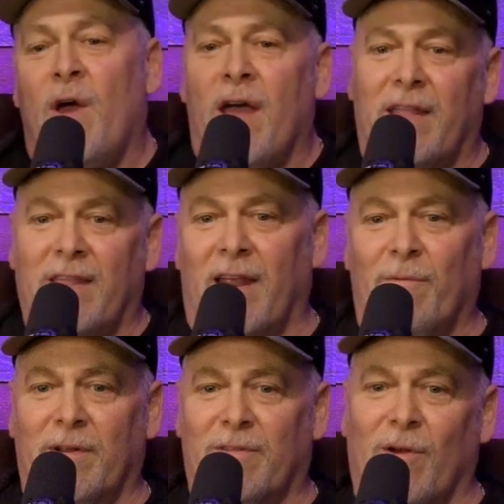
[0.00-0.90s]
And then I
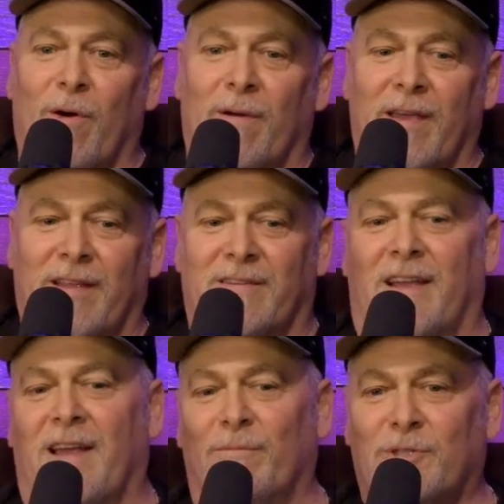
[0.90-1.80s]
would throw him. He'd say,
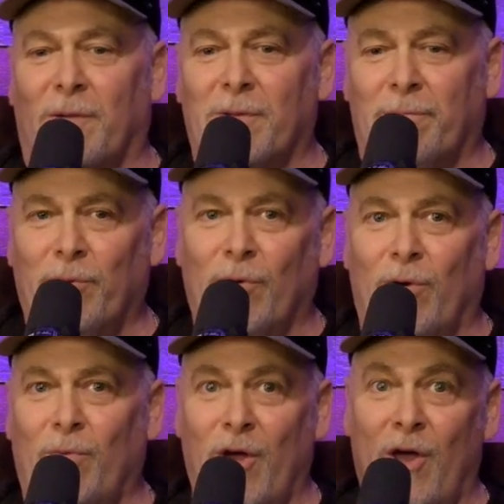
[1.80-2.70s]
come jump in the pool,
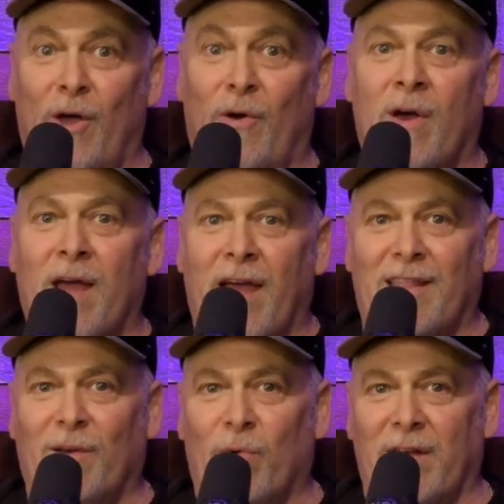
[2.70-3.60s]
woo! And
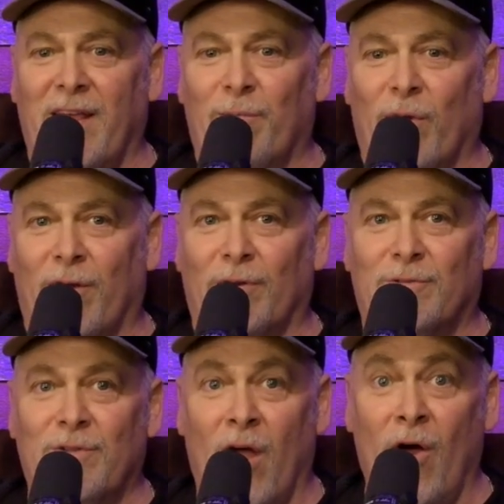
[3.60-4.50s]
then one day Morgan goes,
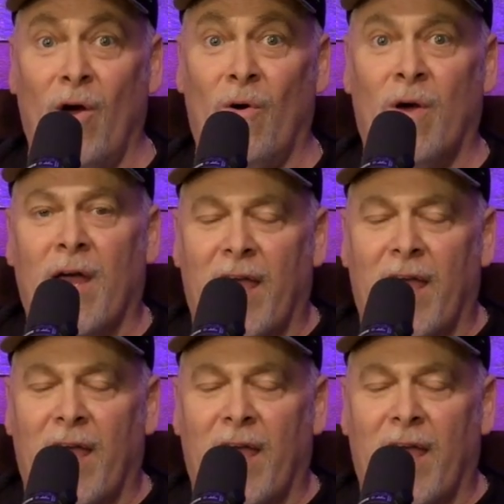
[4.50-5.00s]
no!